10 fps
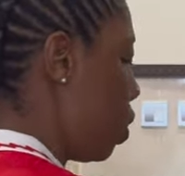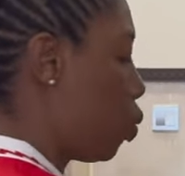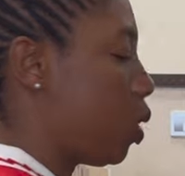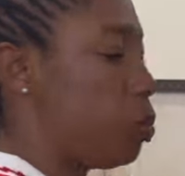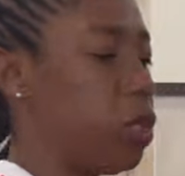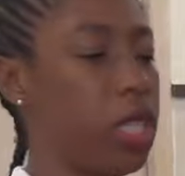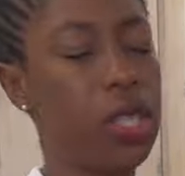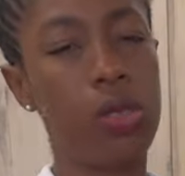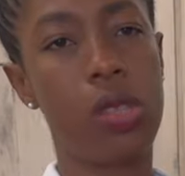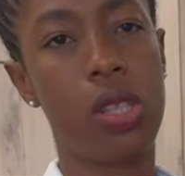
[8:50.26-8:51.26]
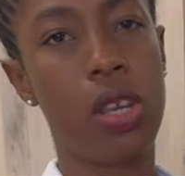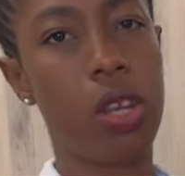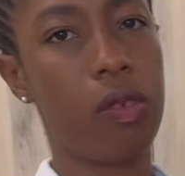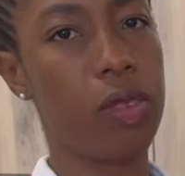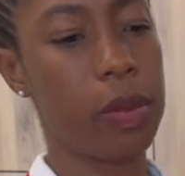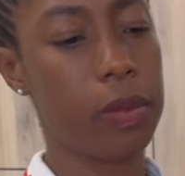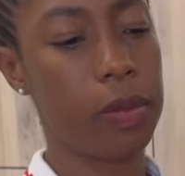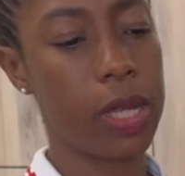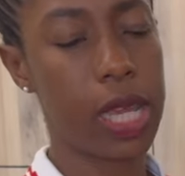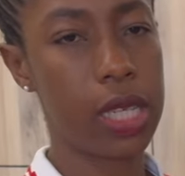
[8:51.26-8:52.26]
sweet potatoes, three of them
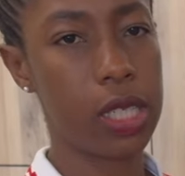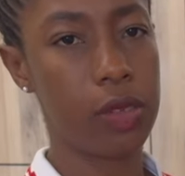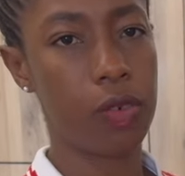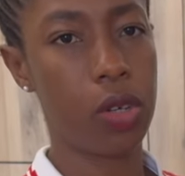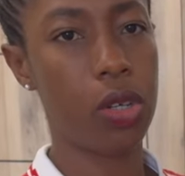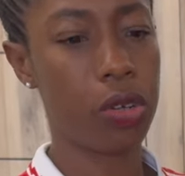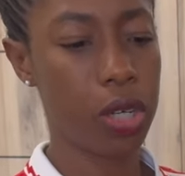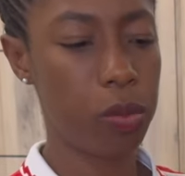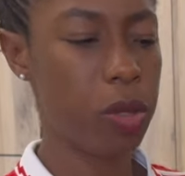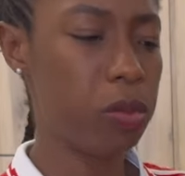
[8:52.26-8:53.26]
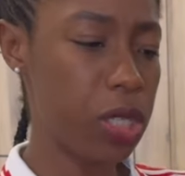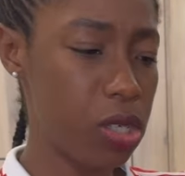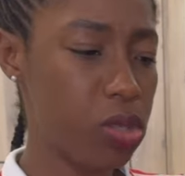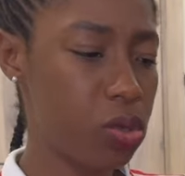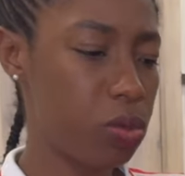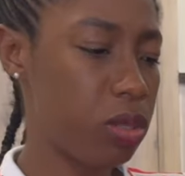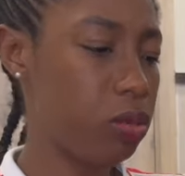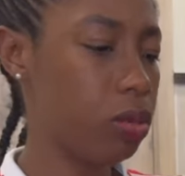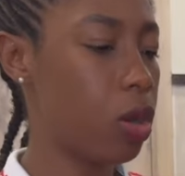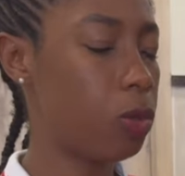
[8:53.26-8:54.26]
like this for 100 But They used to
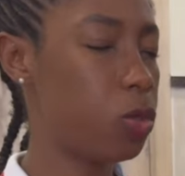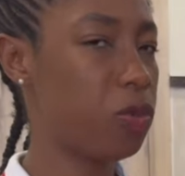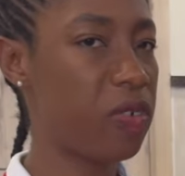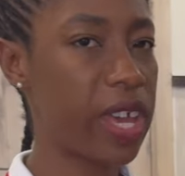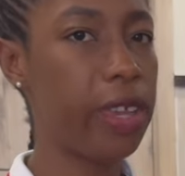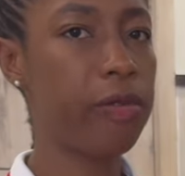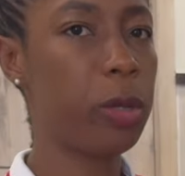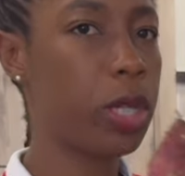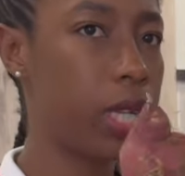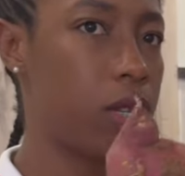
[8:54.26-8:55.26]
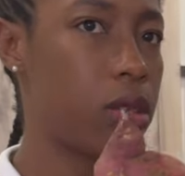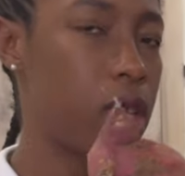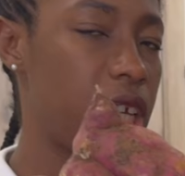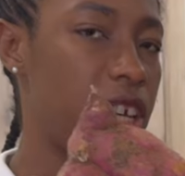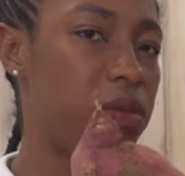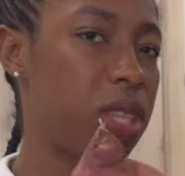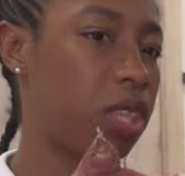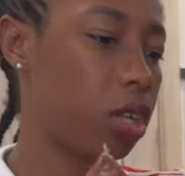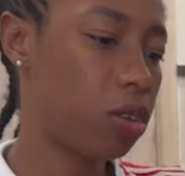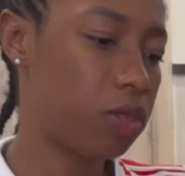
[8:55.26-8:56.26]
be up to five, but now he gave me
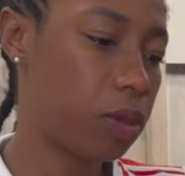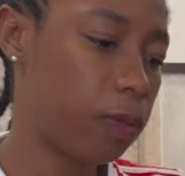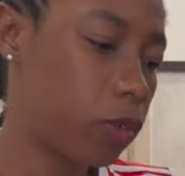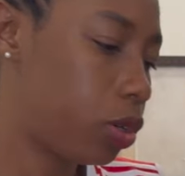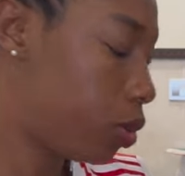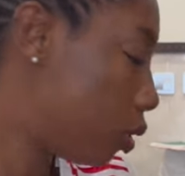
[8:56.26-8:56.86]
three of them for